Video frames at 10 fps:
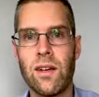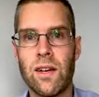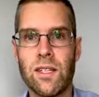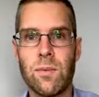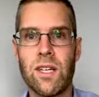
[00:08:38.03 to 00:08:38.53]

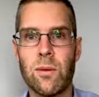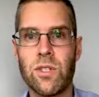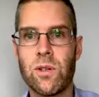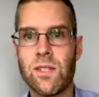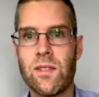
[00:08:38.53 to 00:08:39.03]
It's become a
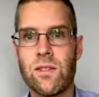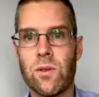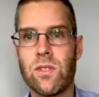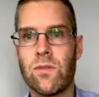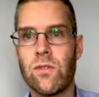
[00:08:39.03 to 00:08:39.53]
trusted
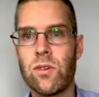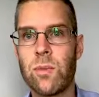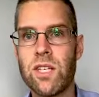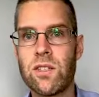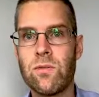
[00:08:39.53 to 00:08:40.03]
source of
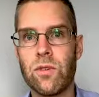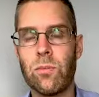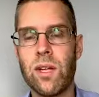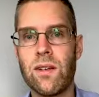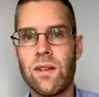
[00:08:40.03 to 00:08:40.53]
information for
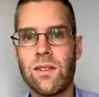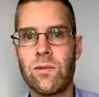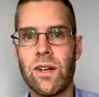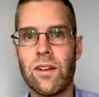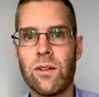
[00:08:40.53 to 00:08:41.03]
millions of
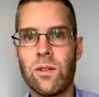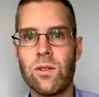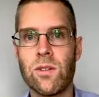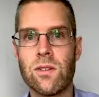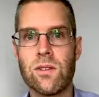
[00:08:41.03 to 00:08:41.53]
regular
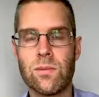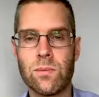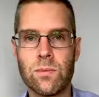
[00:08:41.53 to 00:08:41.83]
users.